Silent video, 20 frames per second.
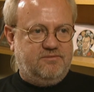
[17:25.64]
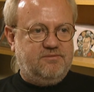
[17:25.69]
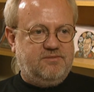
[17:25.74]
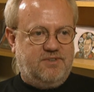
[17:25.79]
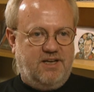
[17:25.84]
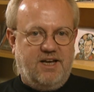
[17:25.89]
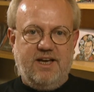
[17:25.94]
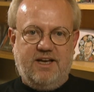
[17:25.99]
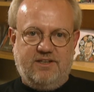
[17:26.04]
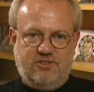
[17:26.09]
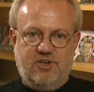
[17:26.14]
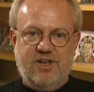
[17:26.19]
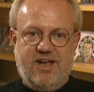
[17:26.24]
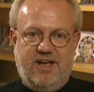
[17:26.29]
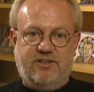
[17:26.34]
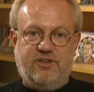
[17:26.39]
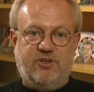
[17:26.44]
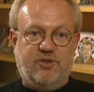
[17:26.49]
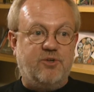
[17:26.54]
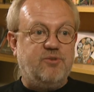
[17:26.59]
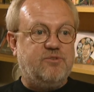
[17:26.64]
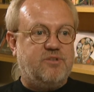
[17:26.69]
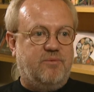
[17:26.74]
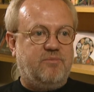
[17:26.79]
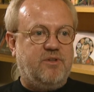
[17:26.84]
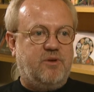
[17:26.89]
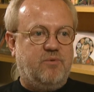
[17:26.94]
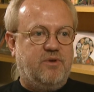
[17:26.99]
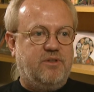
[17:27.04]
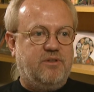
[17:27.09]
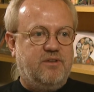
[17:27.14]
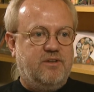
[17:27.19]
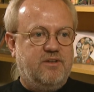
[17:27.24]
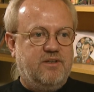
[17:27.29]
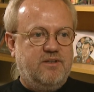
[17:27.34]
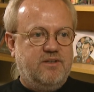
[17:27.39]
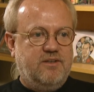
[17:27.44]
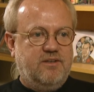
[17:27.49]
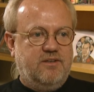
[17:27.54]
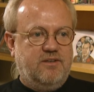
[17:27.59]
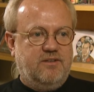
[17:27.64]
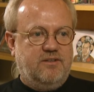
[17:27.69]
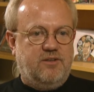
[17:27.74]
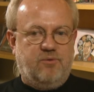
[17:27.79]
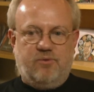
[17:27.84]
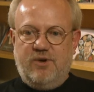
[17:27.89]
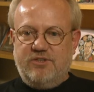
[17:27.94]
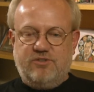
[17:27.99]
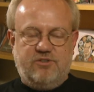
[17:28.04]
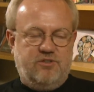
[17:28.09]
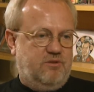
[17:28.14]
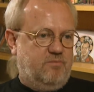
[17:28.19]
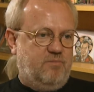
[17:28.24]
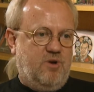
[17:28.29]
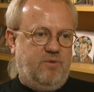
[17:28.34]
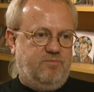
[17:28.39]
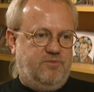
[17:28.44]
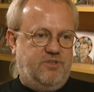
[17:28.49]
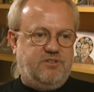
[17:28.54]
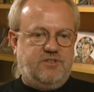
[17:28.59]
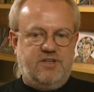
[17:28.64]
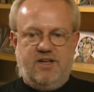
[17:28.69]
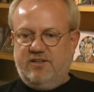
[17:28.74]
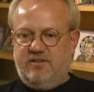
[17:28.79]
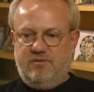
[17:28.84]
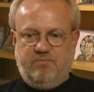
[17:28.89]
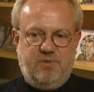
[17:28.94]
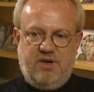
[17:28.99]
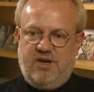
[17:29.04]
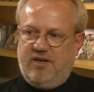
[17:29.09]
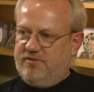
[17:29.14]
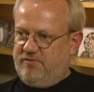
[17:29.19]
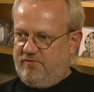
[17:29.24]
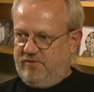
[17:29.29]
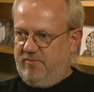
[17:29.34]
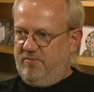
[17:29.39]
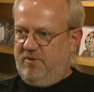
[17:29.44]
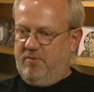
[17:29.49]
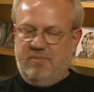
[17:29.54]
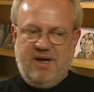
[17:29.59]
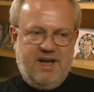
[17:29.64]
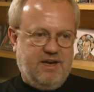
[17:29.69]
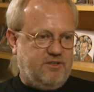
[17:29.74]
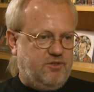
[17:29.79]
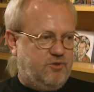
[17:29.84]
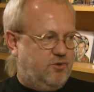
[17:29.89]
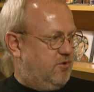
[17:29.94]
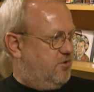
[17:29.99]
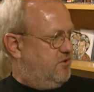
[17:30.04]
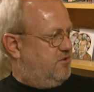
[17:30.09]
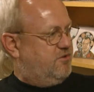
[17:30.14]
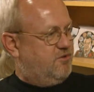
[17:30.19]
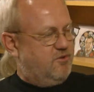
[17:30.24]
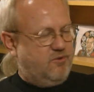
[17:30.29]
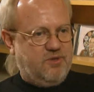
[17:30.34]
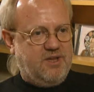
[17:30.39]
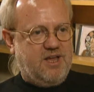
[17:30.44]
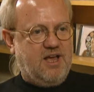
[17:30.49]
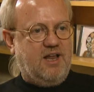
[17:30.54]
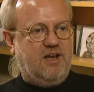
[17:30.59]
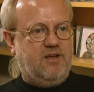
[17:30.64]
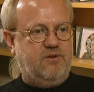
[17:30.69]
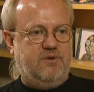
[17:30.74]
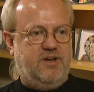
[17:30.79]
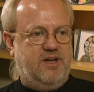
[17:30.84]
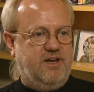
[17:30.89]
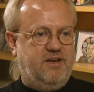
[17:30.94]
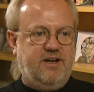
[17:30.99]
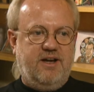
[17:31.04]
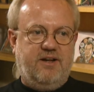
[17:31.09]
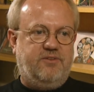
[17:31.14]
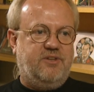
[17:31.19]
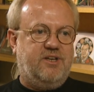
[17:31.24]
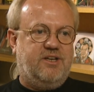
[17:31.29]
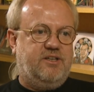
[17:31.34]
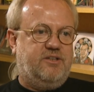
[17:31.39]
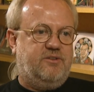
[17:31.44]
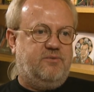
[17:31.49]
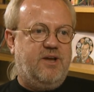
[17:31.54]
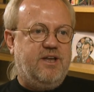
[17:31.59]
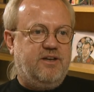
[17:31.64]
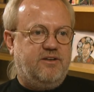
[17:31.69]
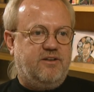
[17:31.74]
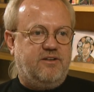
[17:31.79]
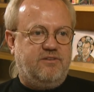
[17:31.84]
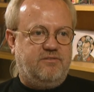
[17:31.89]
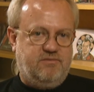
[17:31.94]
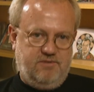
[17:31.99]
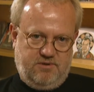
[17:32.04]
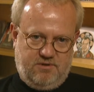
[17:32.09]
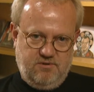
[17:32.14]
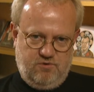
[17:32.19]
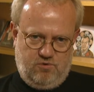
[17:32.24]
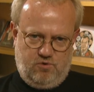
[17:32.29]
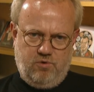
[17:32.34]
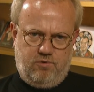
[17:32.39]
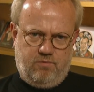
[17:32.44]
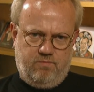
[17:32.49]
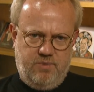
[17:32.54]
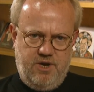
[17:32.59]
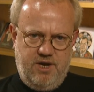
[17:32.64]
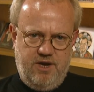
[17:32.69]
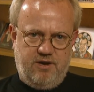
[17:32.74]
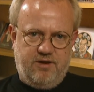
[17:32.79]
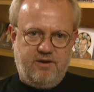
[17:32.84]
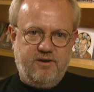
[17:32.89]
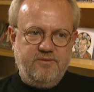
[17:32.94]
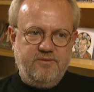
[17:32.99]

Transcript: I actually had to do something with. The rest of the mob just had to pass from the back door through the alleyway and out the other end and look mean.